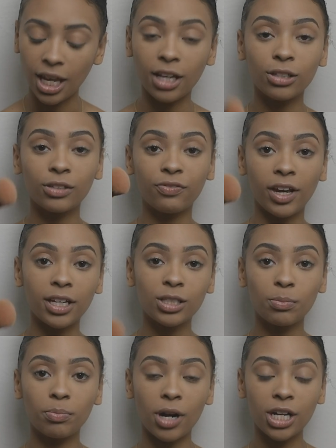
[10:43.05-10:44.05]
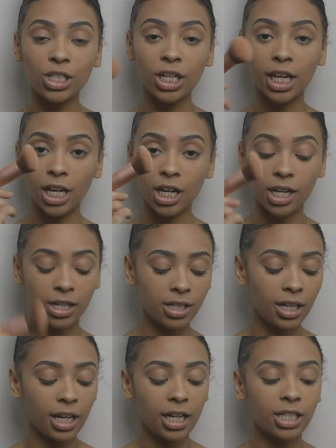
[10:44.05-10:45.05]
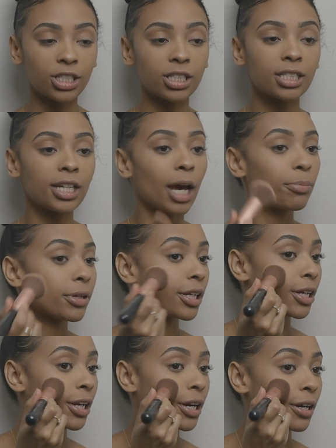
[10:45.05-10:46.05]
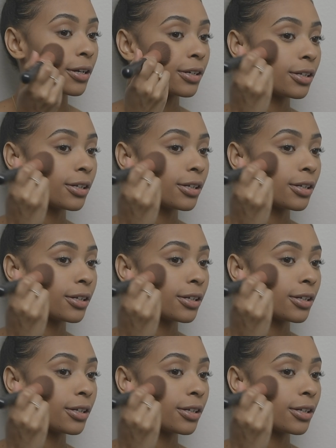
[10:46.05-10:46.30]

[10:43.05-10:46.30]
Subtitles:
angled face brush here and just tap it in here.